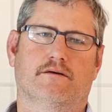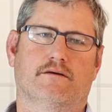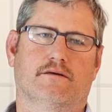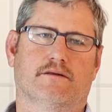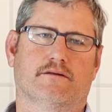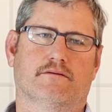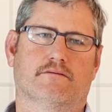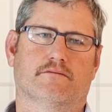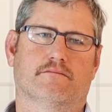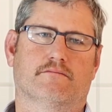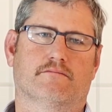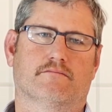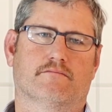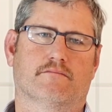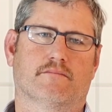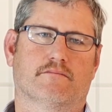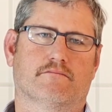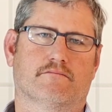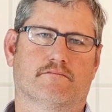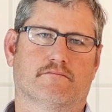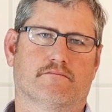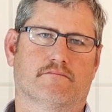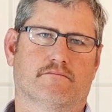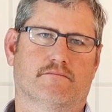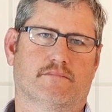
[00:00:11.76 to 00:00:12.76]
in
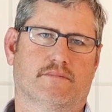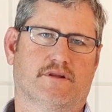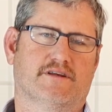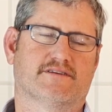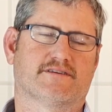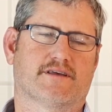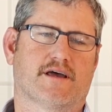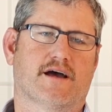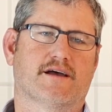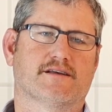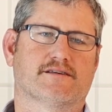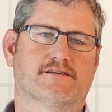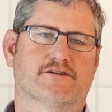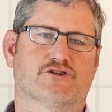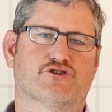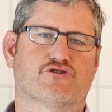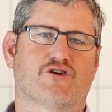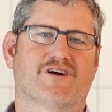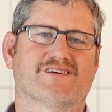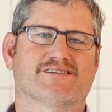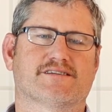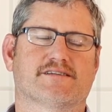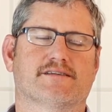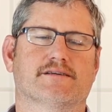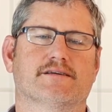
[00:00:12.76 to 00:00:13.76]
this case a
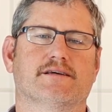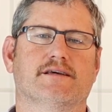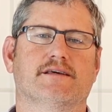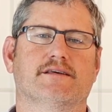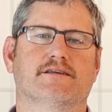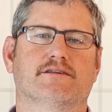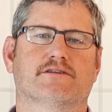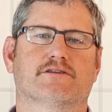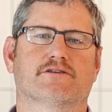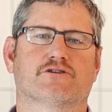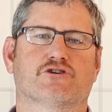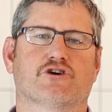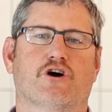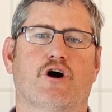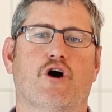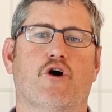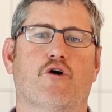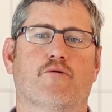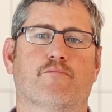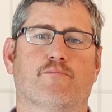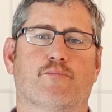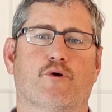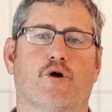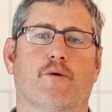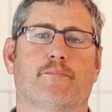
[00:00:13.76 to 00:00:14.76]
trustee, to
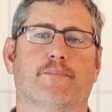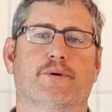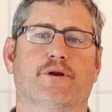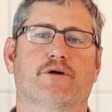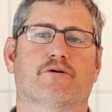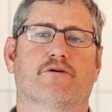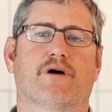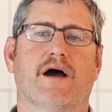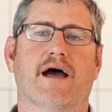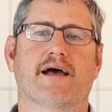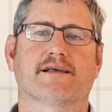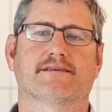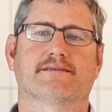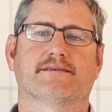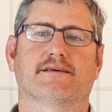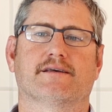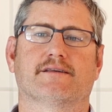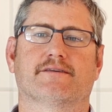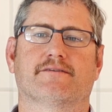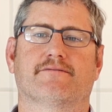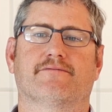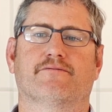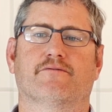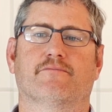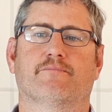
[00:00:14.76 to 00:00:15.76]
hold property or
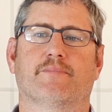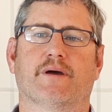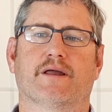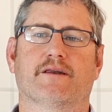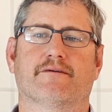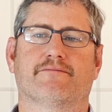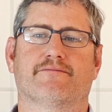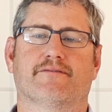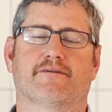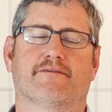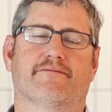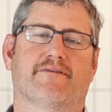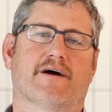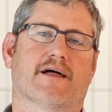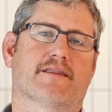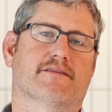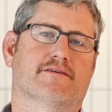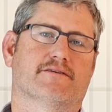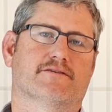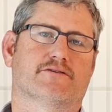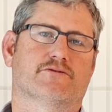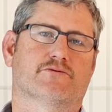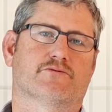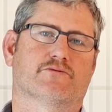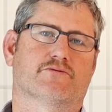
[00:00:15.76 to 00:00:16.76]
assets for benefit of
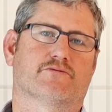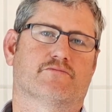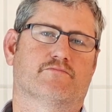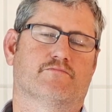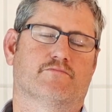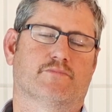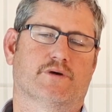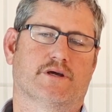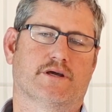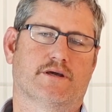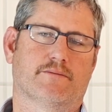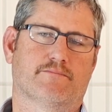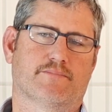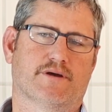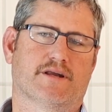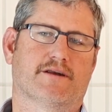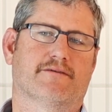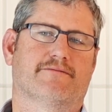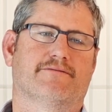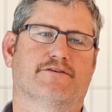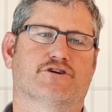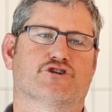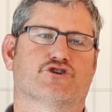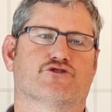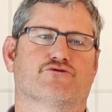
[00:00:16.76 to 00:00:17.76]
others, being
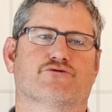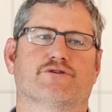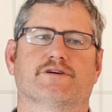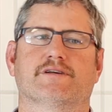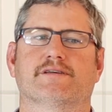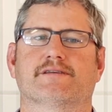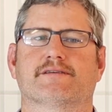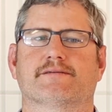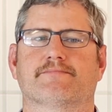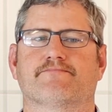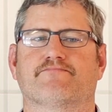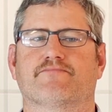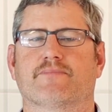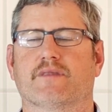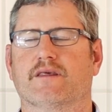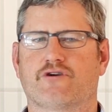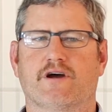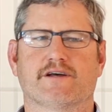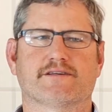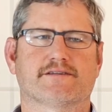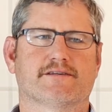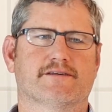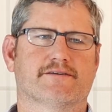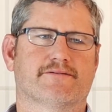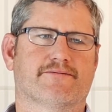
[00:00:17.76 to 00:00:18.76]
beneficiaries.
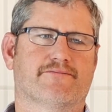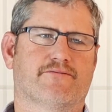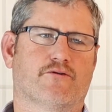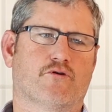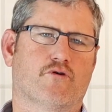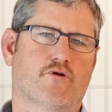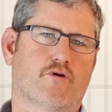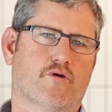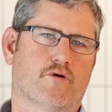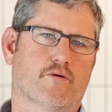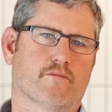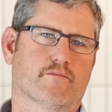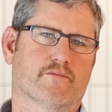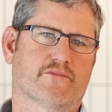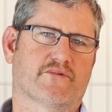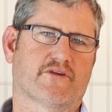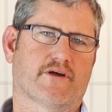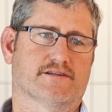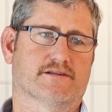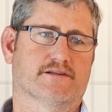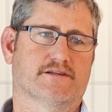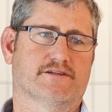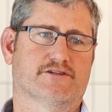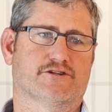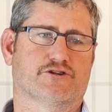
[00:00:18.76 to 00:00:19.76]
Trust is formed, the
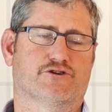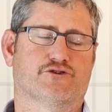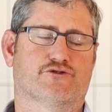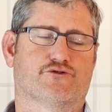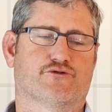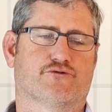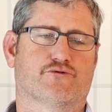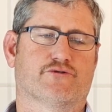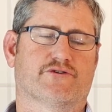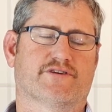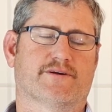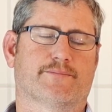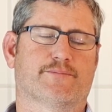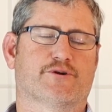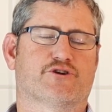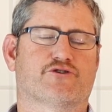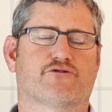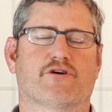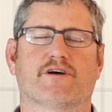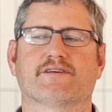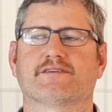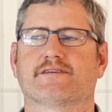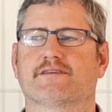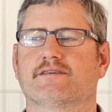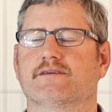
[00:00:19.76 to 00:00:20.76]
solicitor draws up a
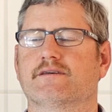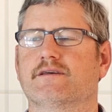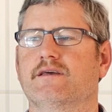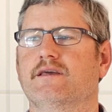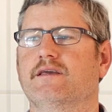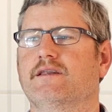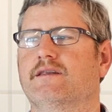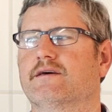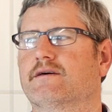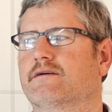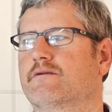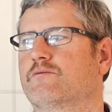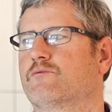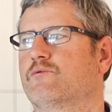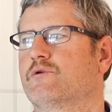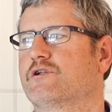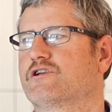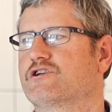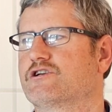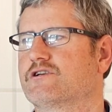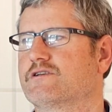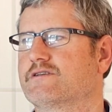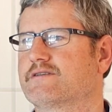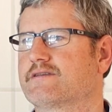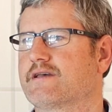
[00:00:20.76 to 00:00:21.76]
trust deed,
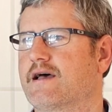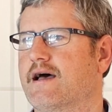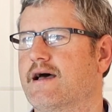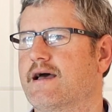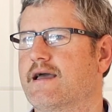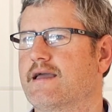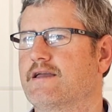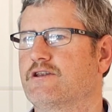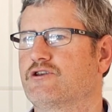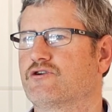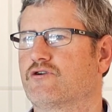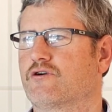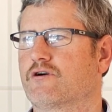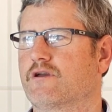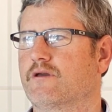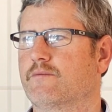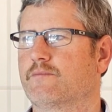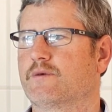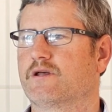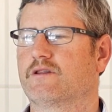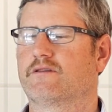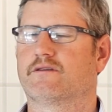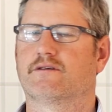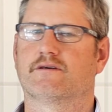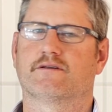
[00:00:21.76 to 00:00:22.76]
which is a
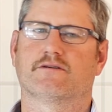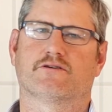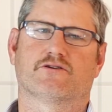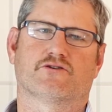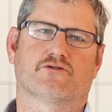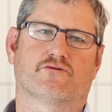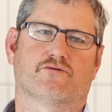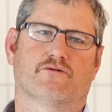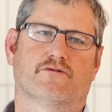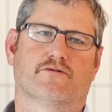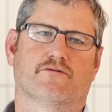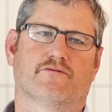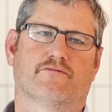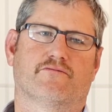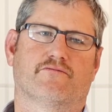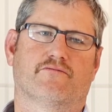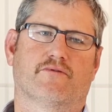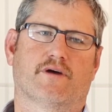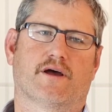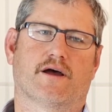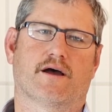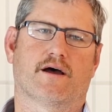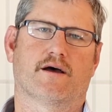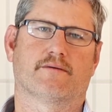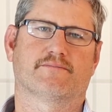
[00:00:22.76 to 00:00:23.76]
document that sort
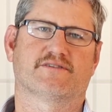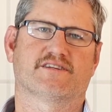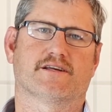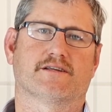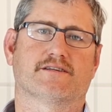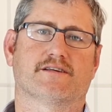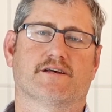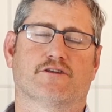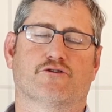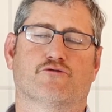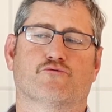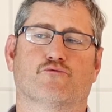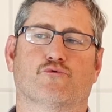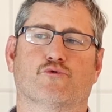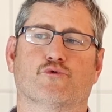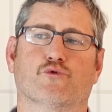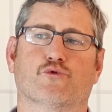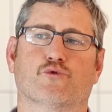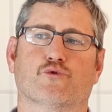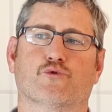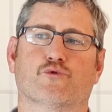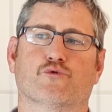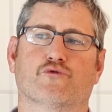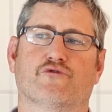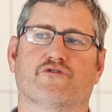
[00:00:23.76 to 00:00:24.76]
of sets out the
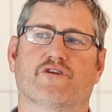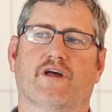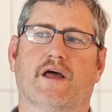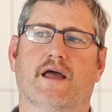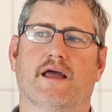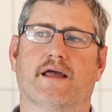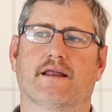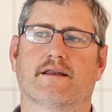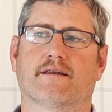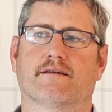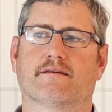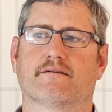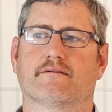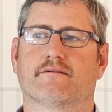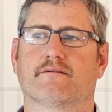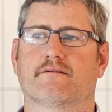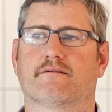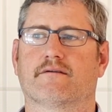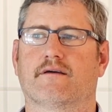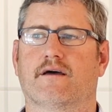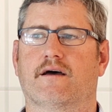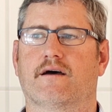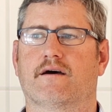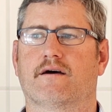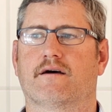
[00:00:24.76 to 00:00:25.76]
rules
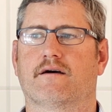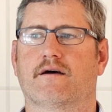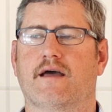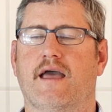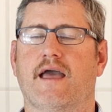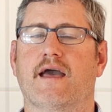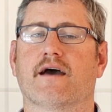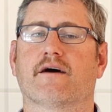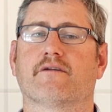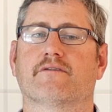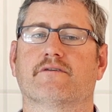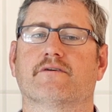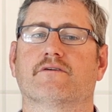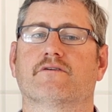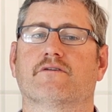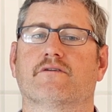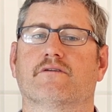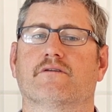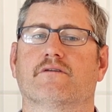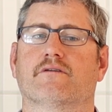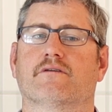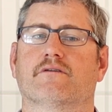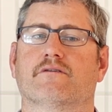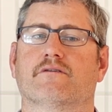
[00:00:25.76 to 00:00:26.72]
and how the